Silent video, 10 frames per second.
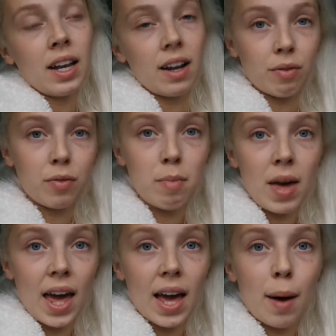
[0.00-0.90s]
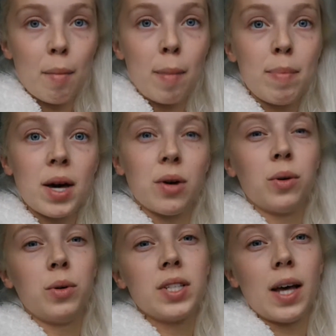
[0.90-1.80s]
Now for me and my
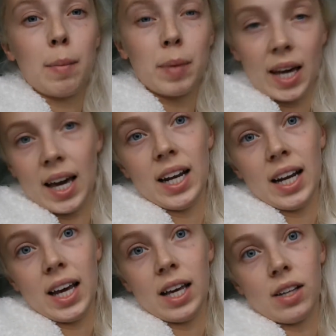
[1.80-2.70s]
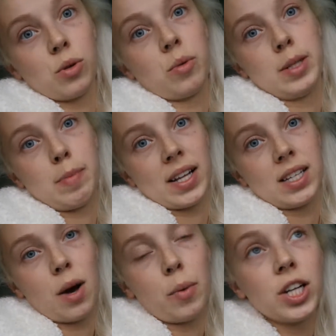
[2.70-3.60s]
build, bikini is always
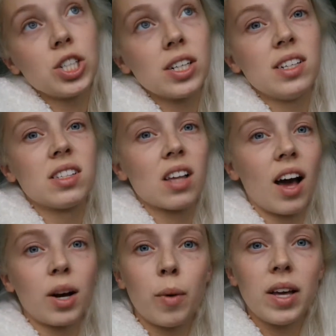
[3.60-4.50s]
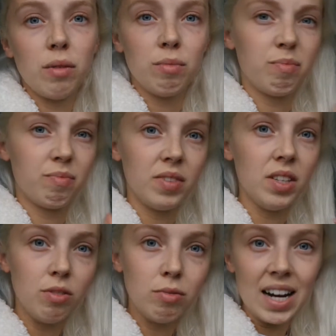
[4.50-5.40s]
better, which is like where
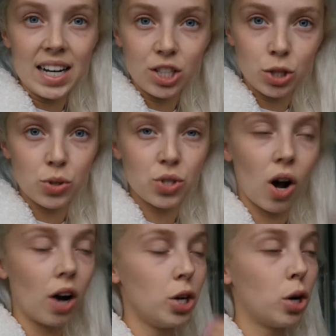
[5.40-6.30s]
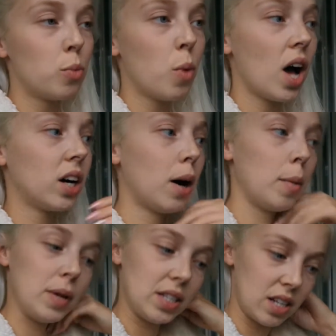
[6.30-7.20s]
you really do start. You can work
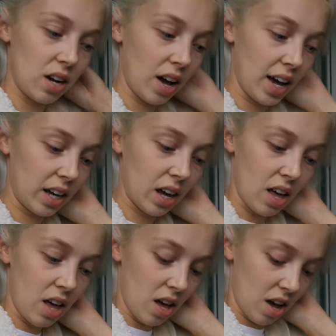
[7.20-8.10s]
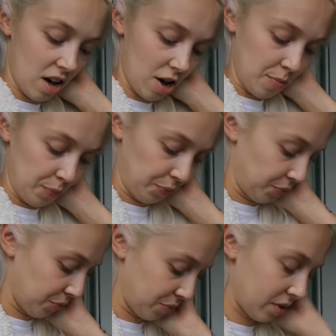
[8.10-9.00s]
up into like bikini